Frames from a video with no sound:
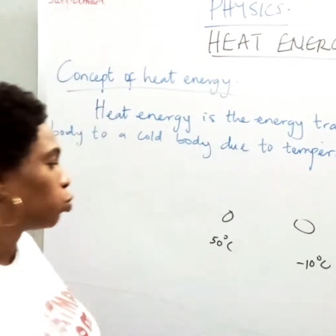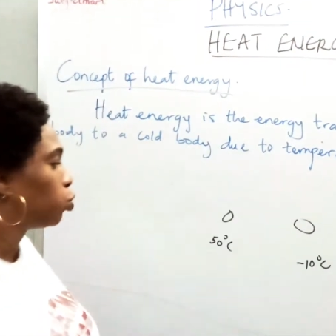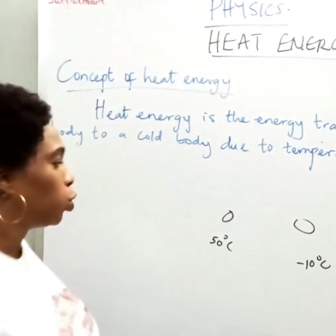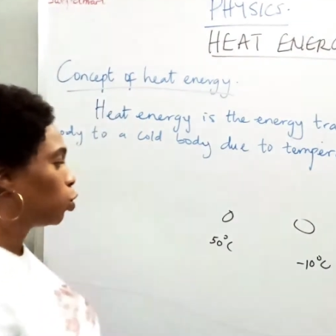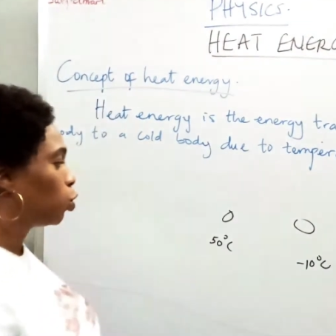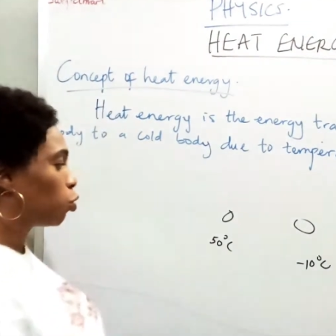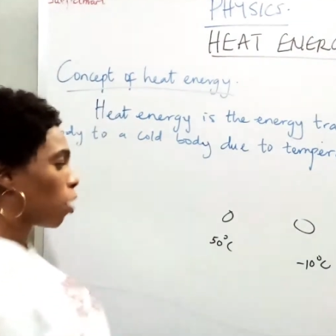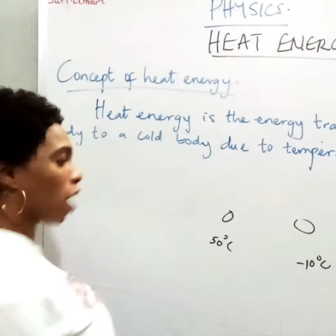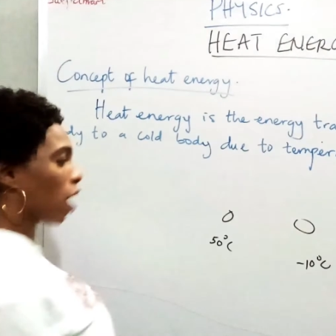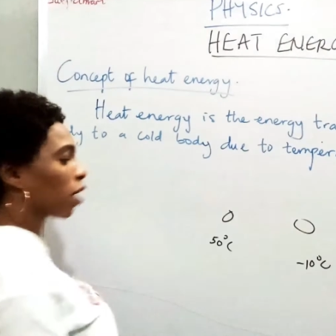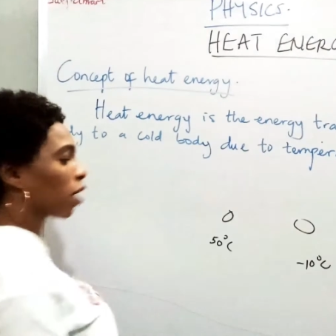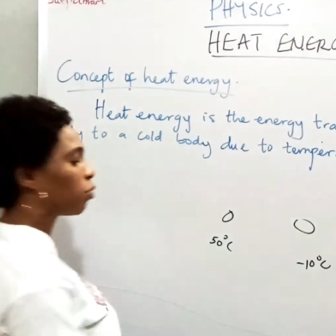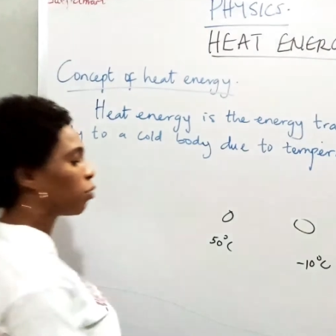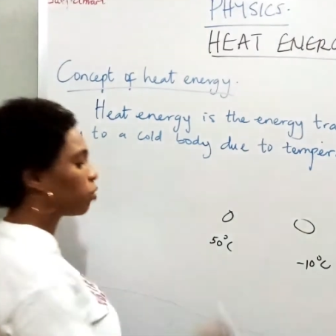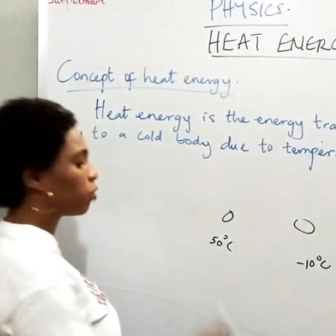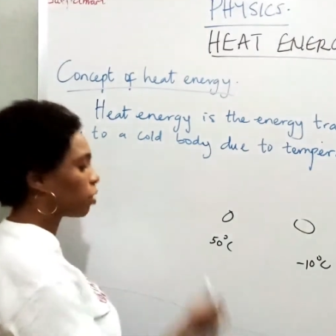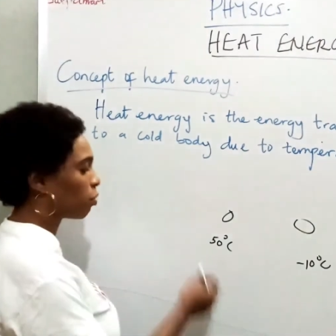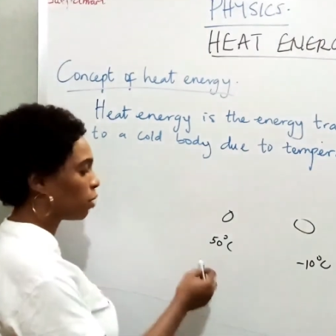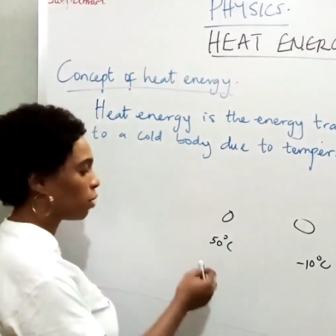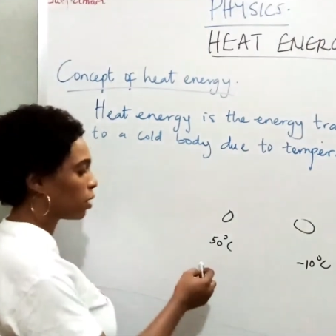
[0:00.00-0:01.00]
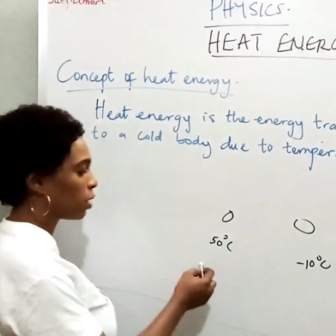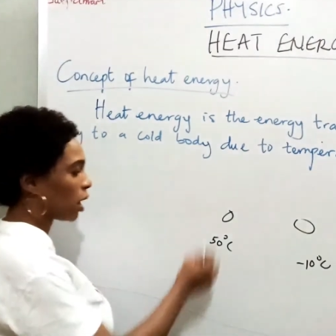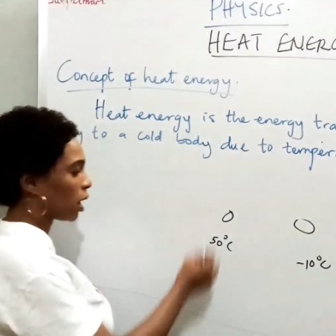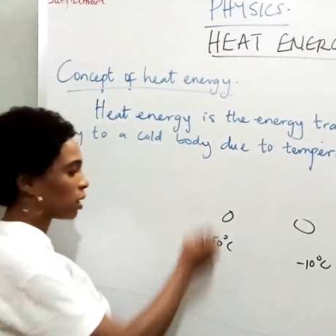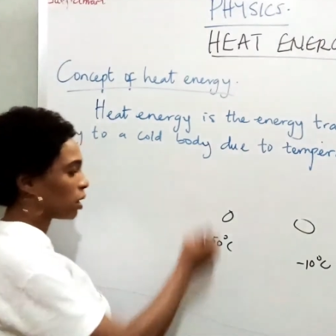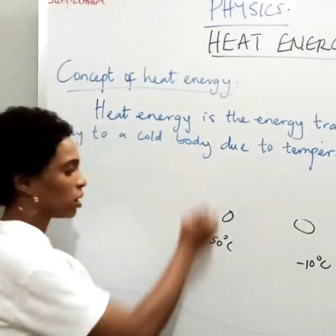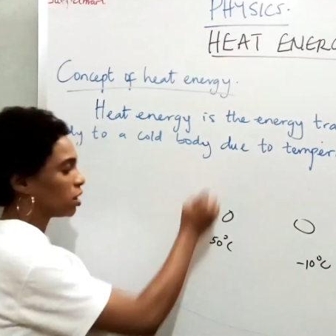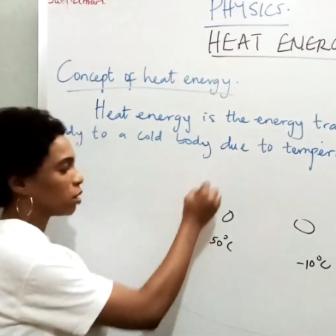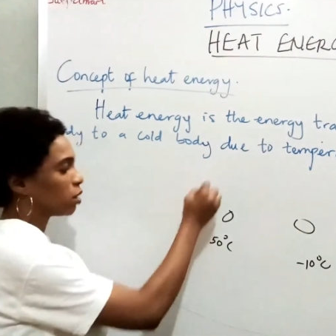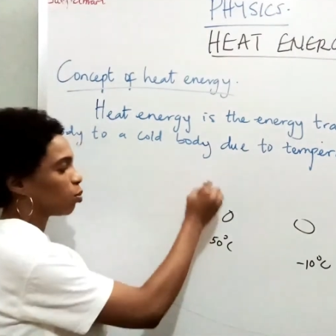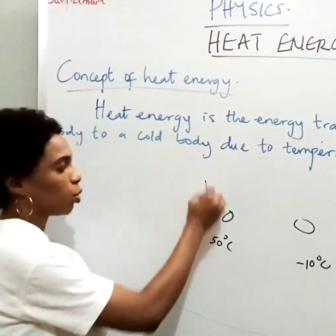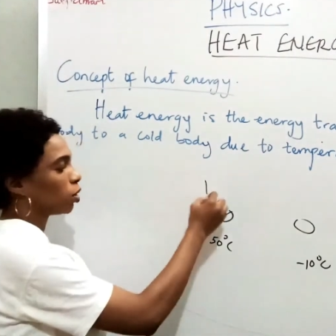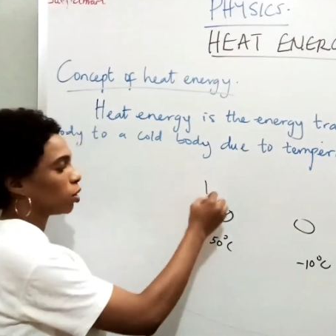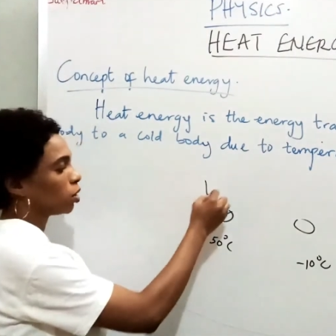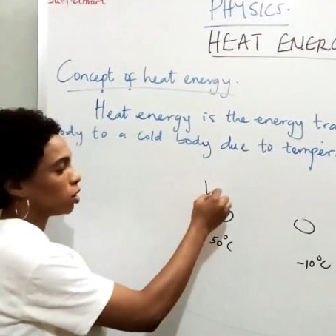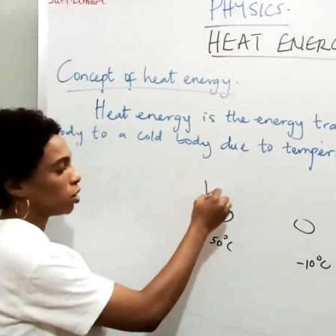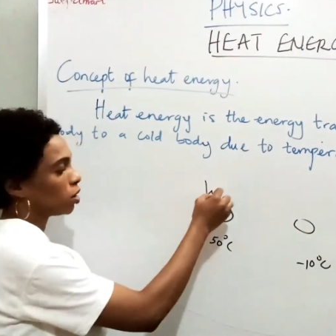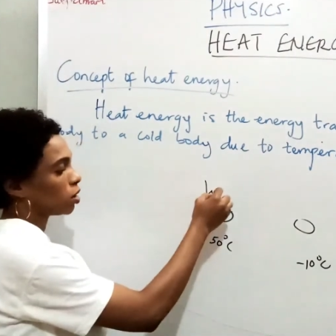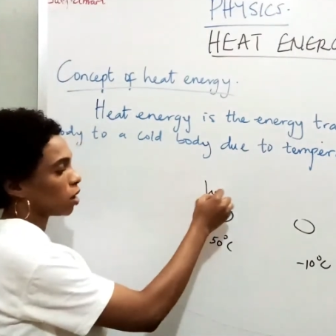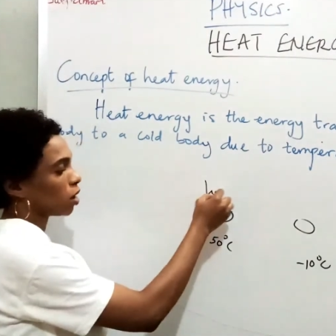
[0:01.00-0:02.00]
you will agree with me that this
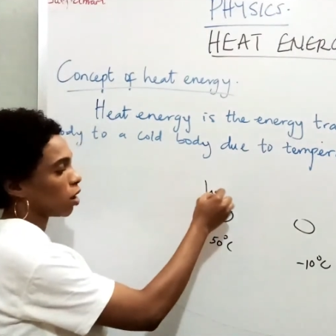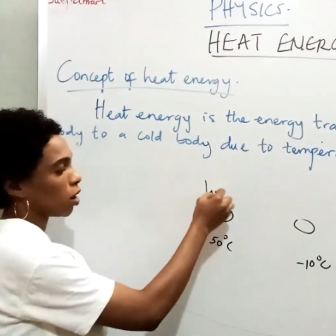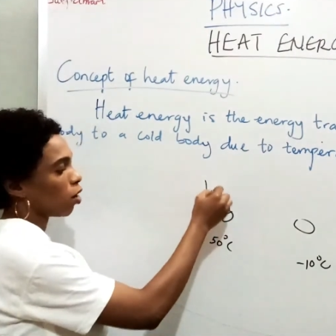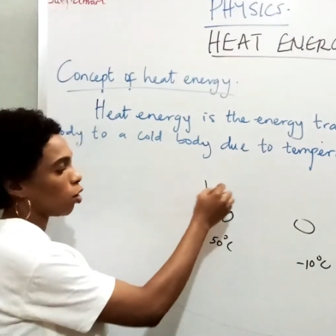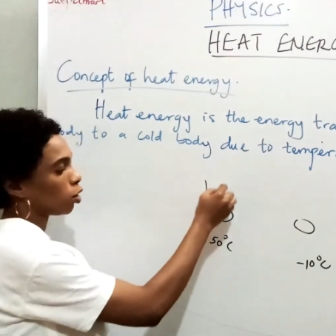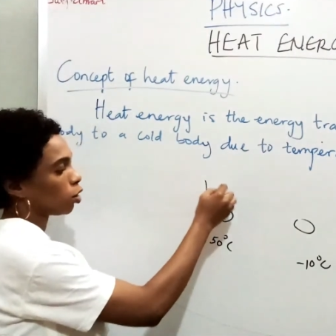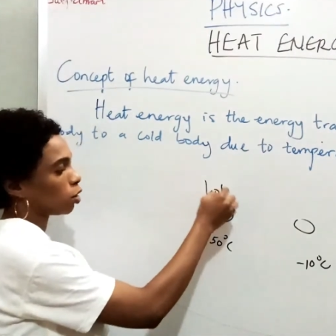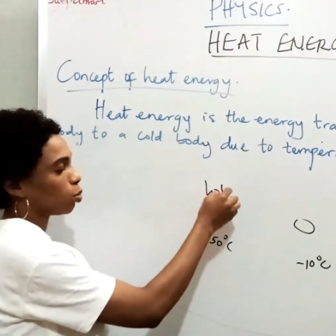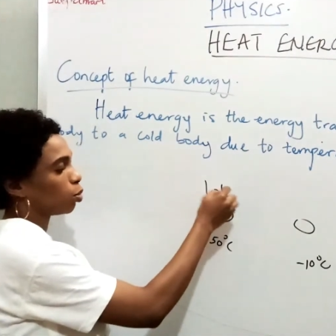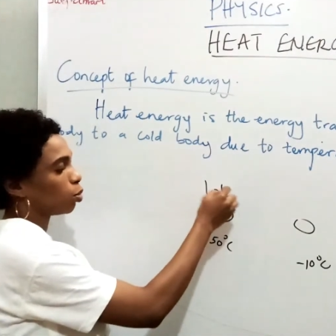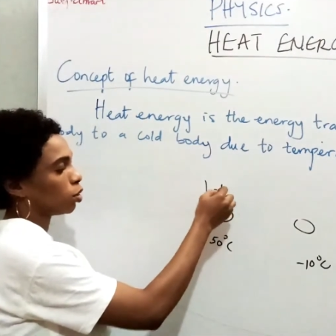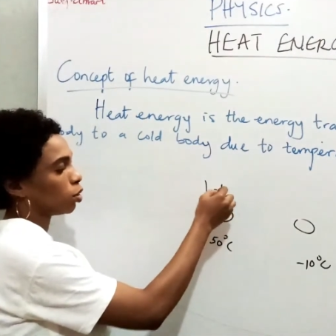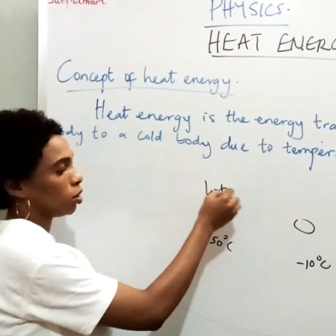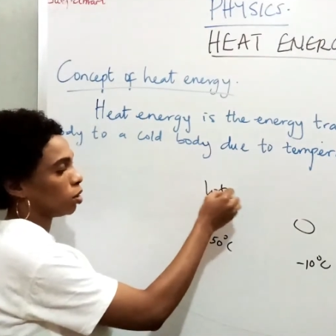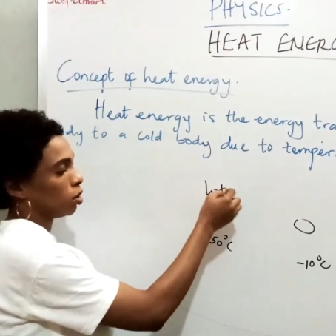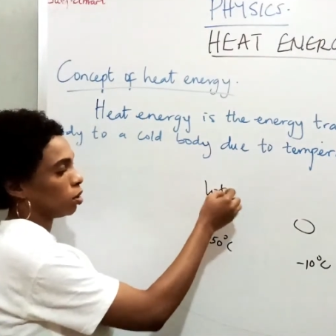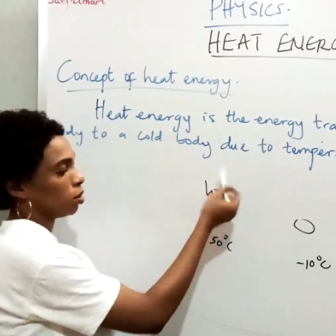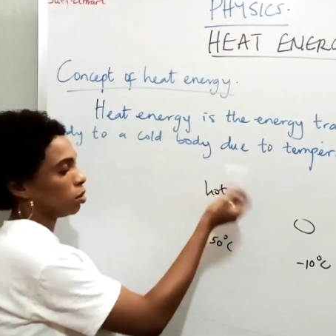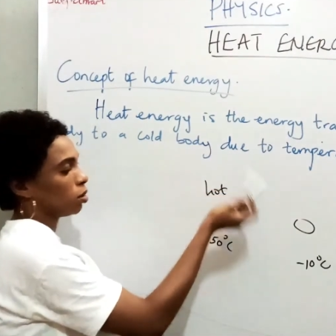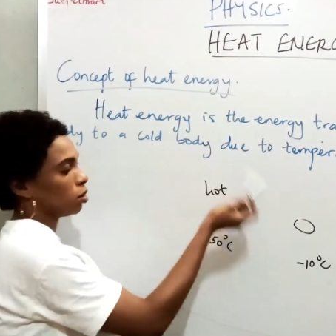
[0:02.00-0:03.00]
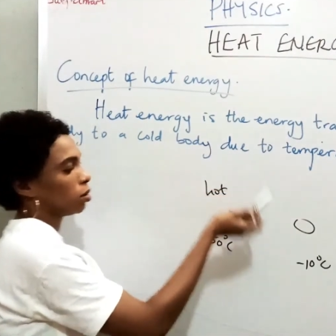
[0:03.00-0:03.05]
body is a hot body